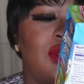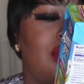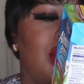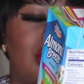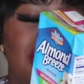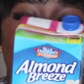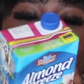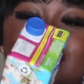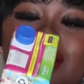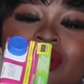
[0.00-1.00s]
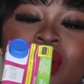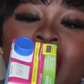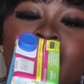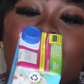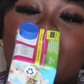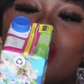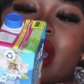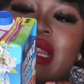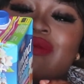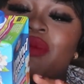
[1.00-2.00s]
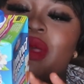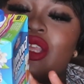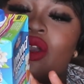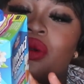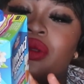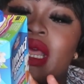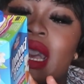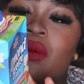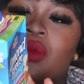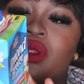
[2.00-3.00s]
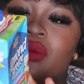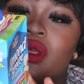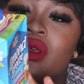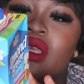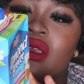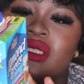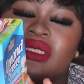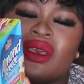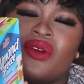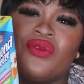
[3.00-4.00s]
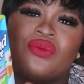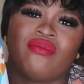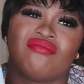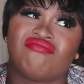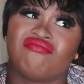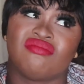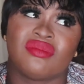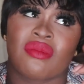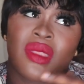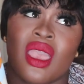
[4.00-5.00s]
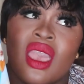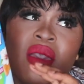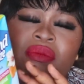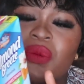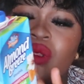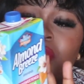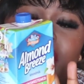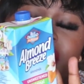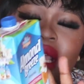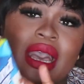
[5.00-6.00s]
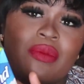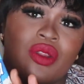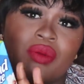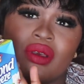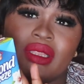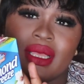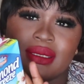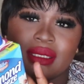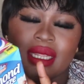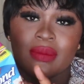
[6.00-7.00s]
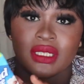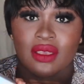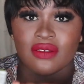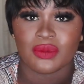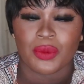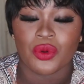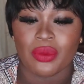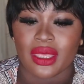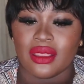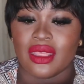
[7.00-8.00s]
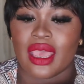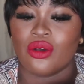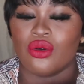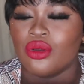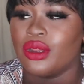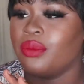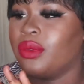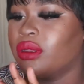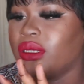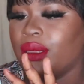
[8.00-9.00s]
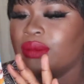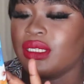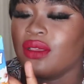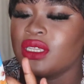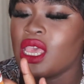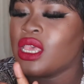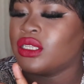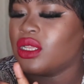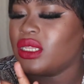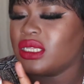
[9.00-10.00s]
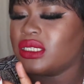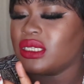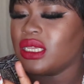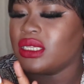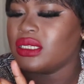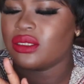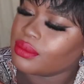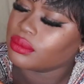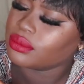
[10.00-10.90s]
zero sugar, zero. You can even make your own almond milk yourself. People make their almond milk themselves. People make their coconut milk themselves. So this is